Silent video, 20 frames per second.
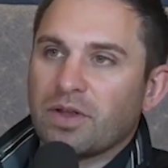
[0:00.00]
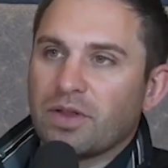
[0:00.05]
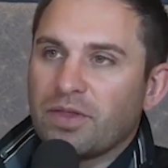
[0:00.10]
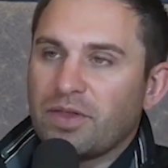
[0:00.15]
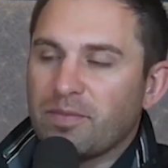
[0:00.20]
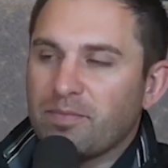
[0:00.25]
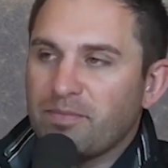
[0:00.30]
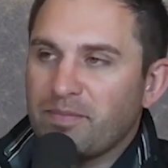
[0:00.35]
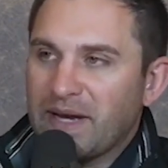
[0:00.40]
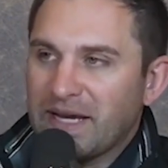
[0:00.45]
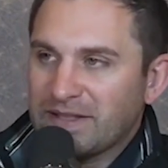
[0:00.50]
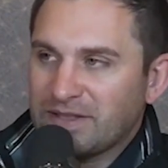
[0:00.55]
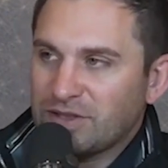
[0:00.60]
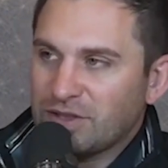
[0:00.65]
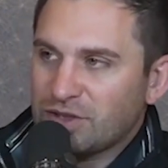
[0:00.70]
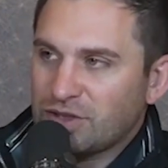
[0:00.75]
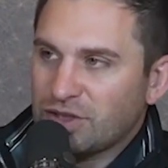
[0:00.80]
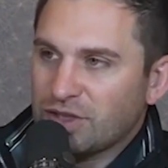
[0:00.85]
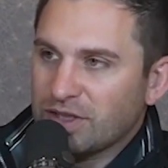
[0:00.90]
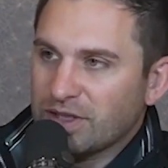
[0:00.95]
The
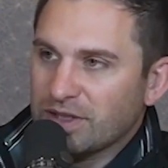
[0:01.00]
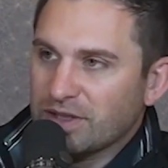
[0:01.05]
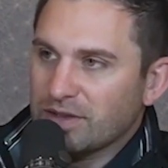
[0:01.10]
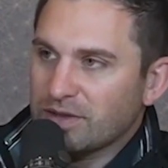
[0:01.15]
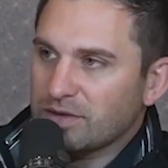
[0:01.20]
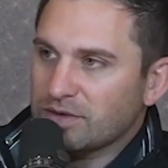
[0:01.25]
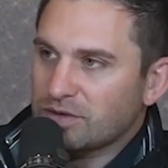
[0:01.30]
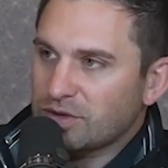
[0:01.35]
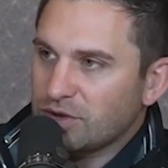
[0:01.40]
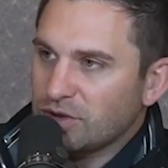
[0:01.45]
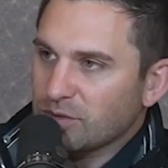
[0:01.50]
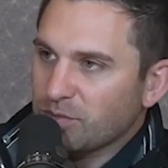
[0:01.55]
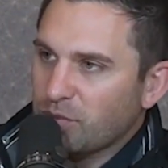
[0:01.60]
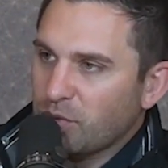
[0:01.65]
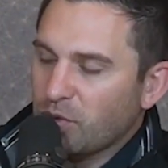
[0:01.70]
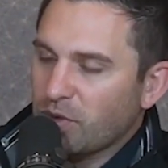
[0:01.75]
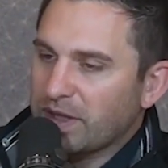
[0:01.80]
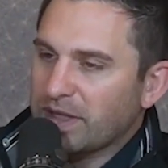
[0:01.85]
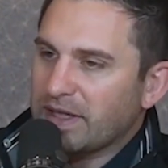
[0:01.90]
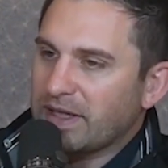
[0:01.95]
messaging, to your
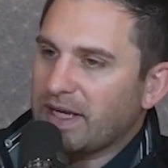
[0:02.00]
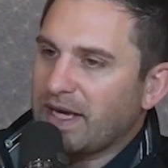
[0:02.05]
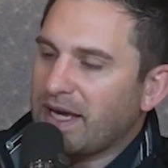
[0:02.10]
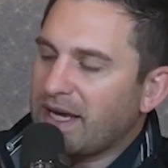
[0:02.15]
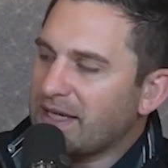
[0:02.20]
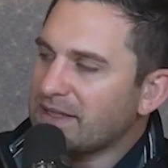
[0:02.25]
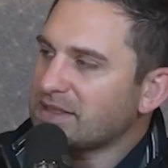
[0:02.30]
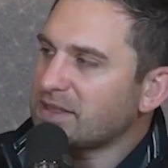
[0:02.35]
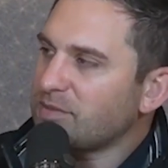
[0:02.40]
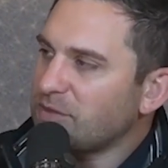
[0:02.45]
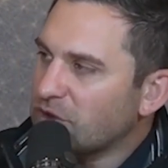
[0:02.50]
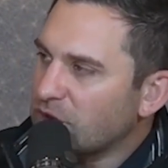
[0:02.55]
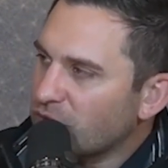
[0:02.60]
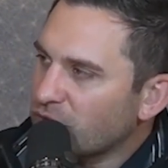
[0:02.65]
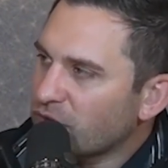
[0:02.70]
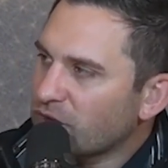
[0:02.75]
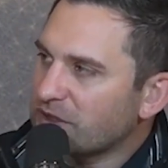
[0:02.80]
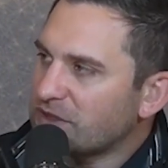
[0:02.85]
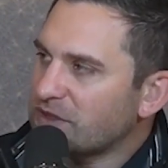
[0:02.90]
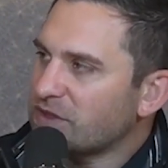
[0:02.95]
point, has to be
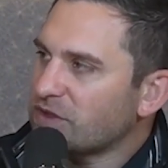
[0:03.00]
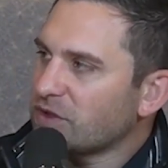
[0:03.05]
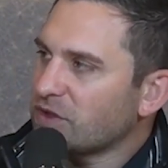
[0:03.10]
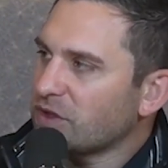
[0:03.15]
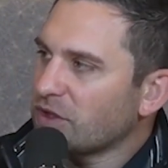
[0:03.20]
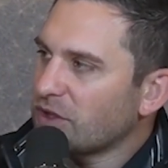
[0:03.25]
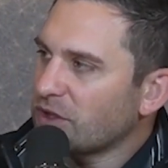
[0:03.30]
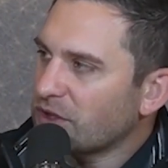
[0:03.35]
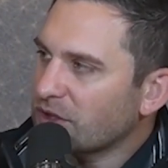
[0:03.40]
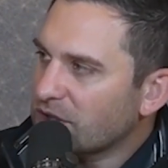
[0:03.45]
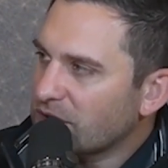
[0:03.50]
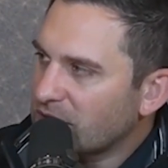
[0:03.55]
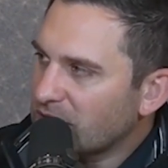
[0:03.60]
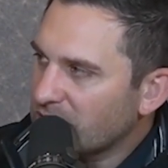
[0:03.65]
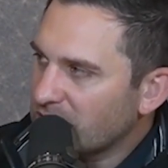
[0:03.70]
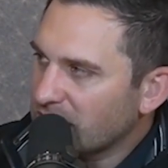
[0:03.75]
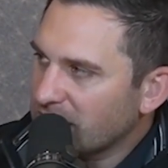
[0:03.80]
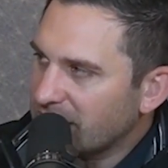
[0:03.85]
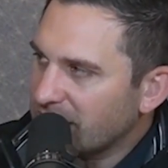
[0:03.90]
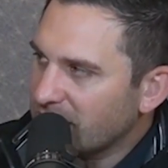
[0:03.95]
crystal
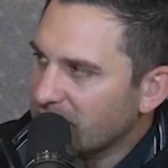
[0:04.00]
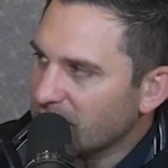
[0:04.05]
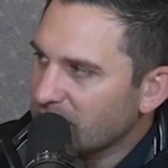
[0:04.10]
clear.